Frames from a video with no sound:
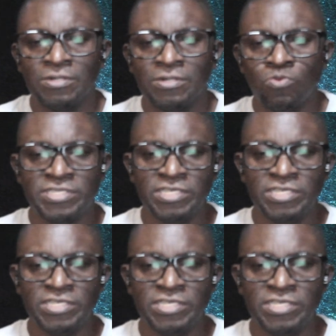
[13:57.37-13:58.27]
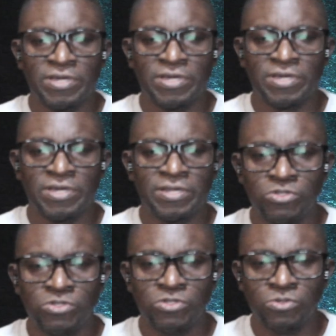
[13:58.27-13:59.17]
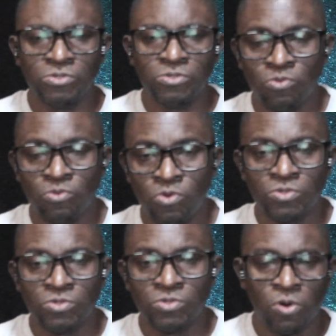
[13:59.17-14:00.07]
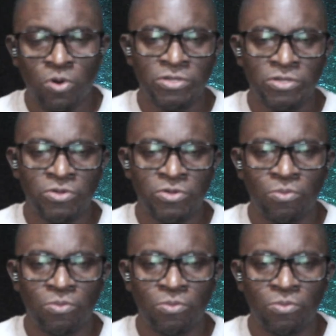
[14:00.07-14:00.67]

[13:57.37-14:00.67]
who sees further than you do and who knows more than you know.